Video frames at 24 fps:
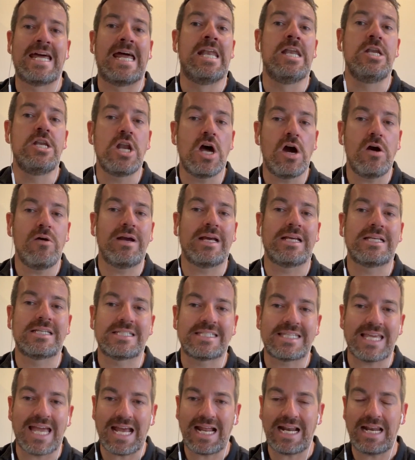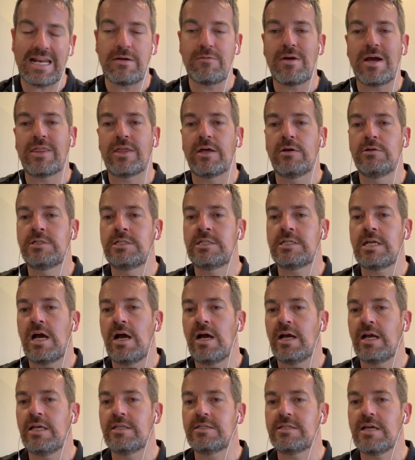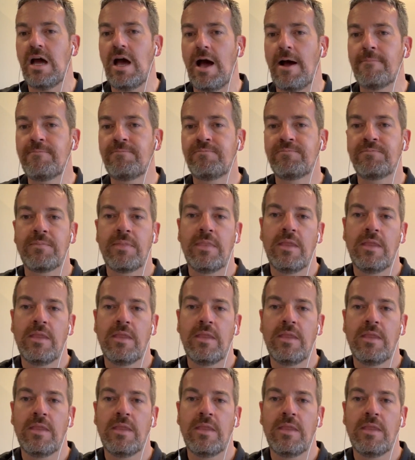and know exactly where those targets are